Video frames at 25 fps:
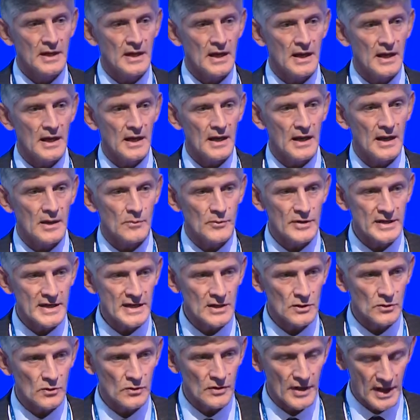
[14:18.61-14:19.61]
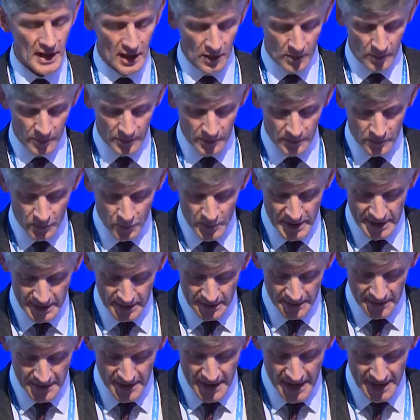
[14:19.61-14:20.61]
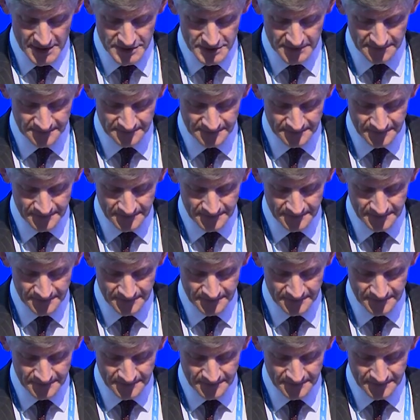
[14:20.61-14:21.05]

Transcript: uh, and we need all the help we can get.